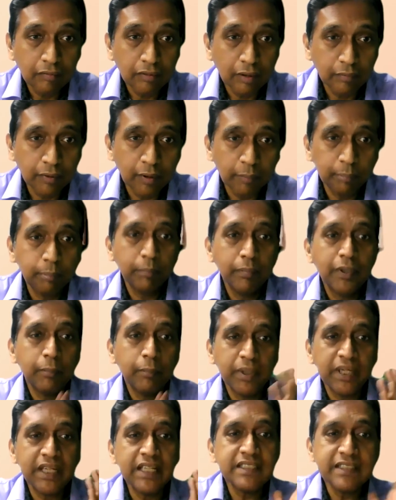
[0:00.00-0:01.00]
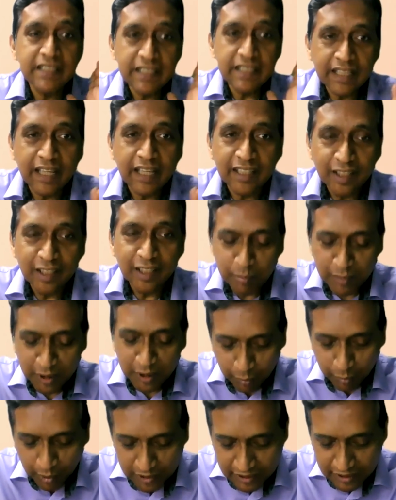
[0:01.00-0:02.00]
the biggest thing that hit
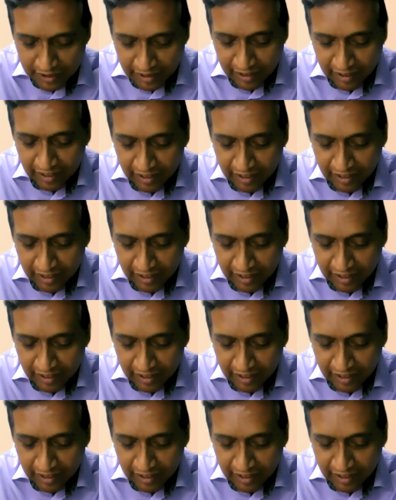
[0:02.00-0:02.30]
me was